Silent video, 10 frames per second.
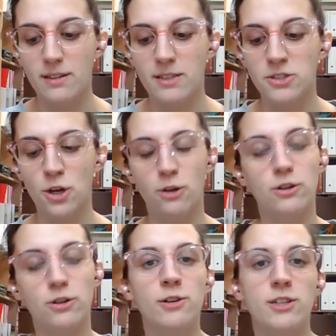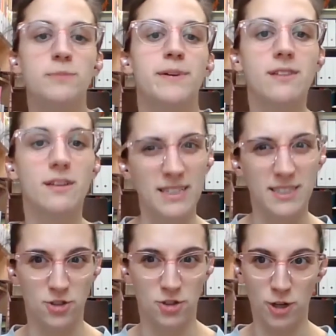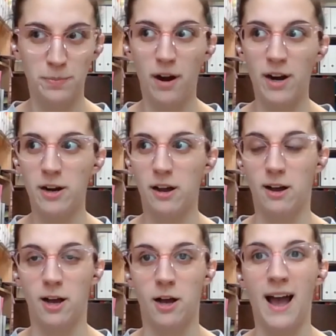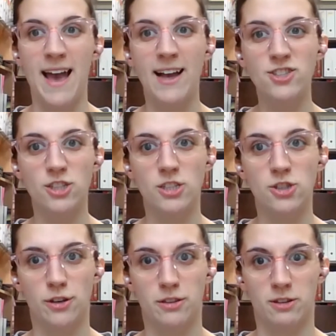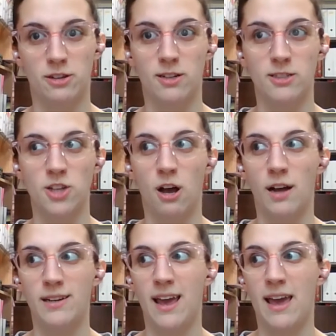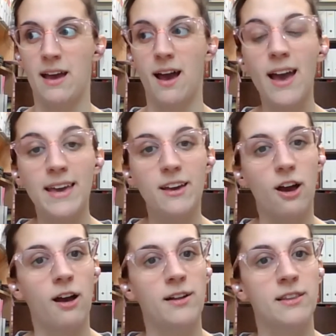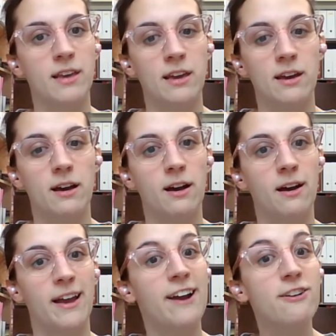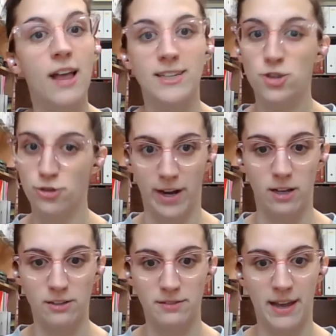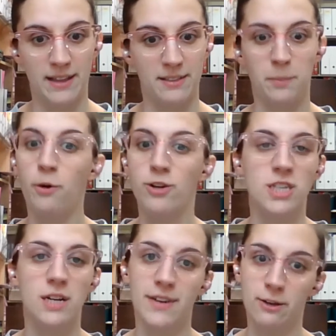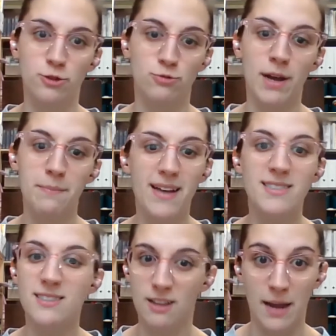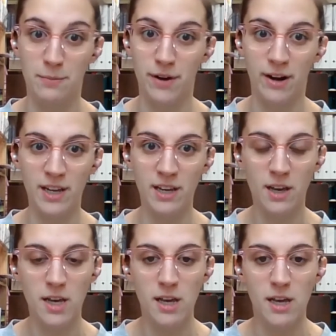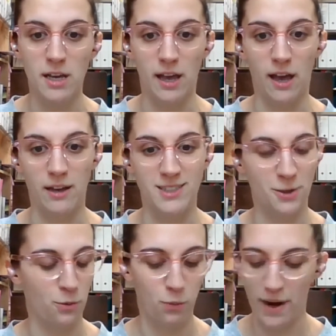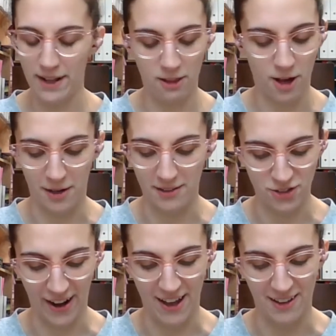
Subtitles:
So in order to build on that sisterhood part, I actually took the girls on a hike on the airline trail, and a portion of it goes right past the library. It's quite a long trail.